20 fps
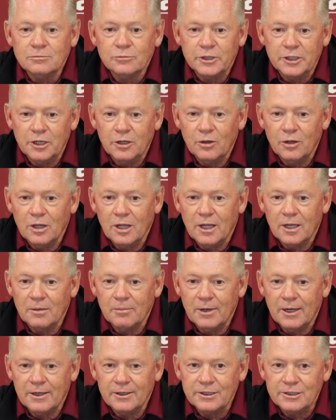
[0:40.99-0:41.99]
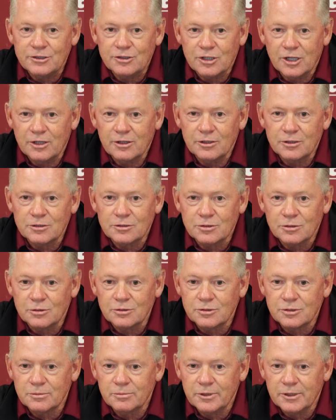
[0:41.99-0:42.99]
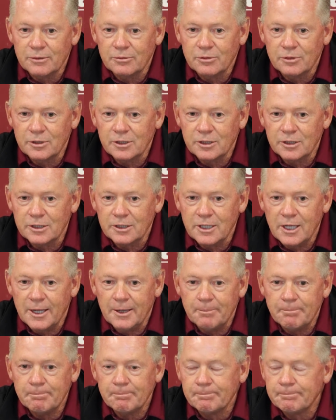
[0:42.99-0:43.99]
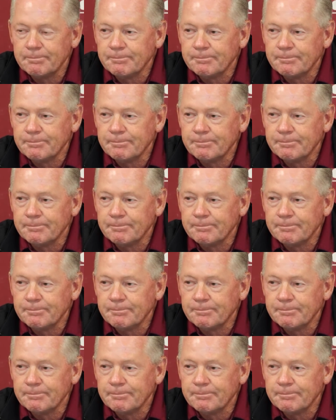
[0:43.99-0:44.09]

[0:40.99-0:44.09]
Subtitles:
We know a lot about each other, so it should be a really good game.